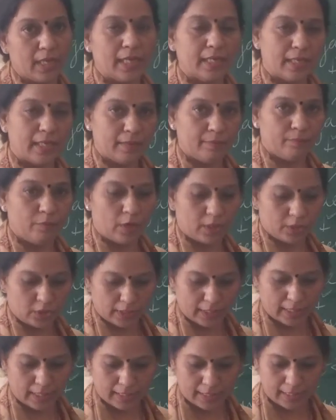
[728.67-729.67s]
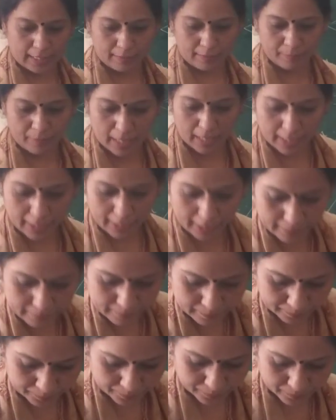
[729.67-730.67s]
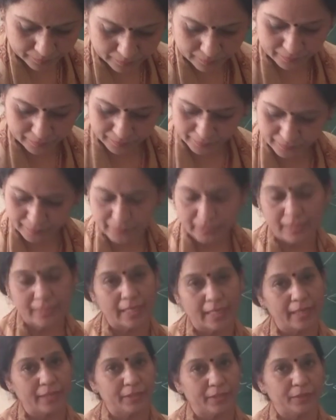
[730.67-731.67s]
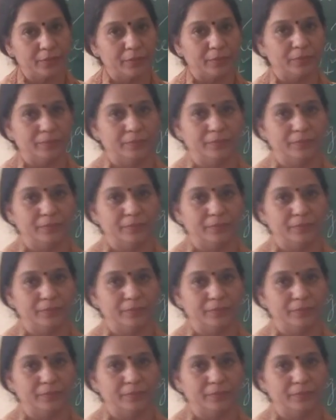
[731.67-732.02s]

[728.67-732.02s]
Keep watching and keep learning. Thank you.